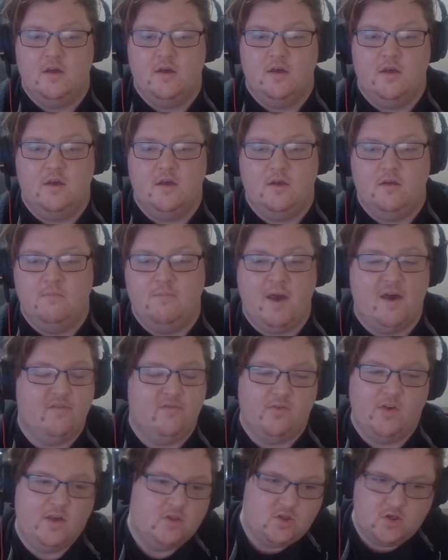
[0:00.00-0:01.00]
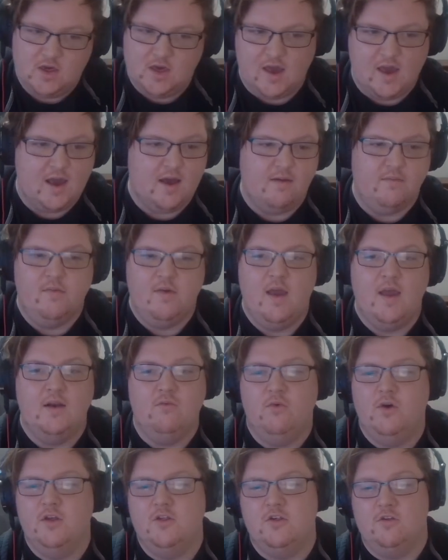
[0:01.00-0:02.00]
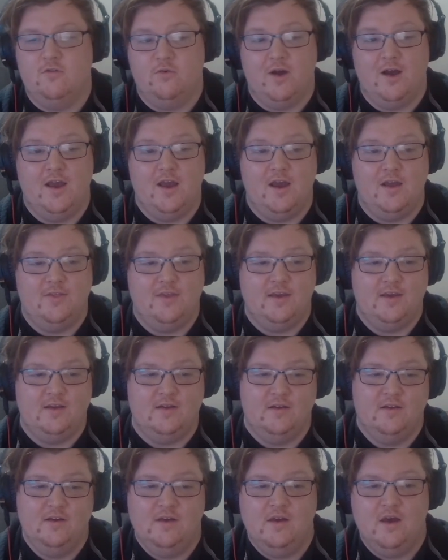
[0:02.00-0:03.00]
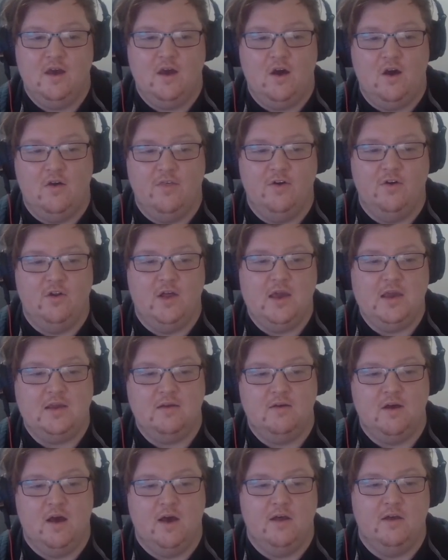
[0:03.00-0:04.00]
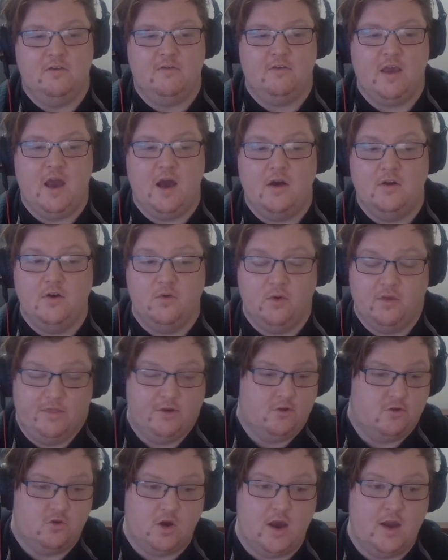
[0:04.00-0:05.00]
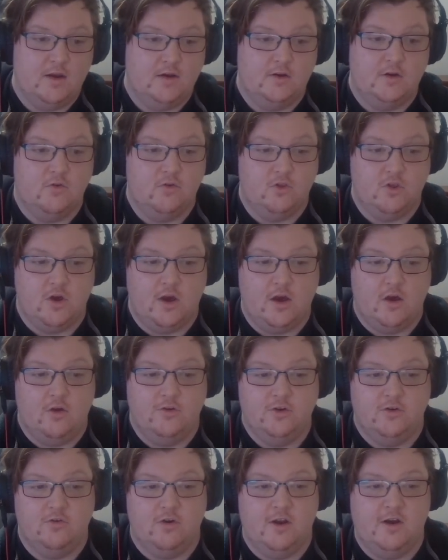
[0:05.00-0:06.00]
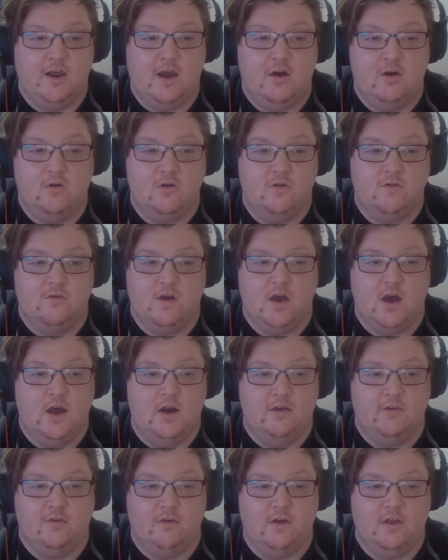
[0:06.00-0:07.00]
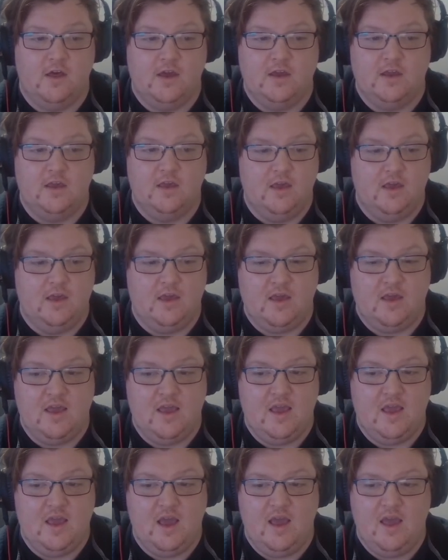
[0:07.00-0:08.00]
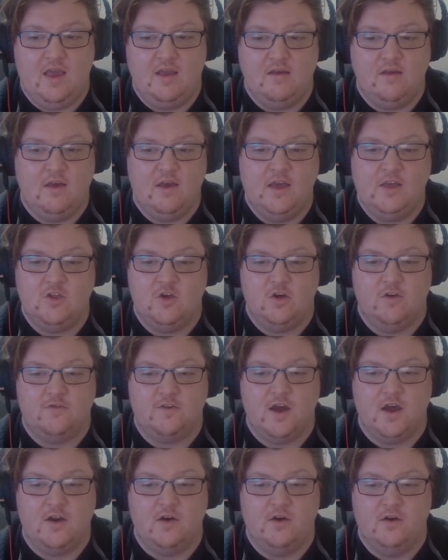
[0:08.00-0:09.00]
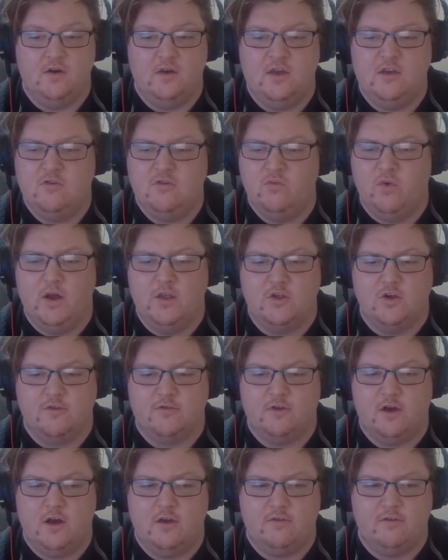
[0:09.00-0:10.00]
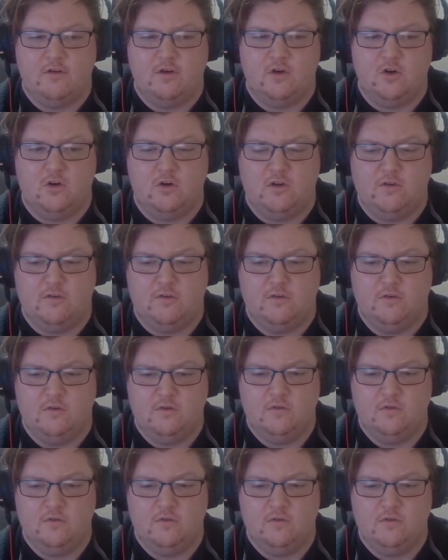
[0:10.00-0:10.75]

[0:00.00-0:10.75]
Pavlovich, and which is why I think, although, like, honestly, I don't know what they're trying to do with Jailton right now, because honestly, like, he just lost to Curtis?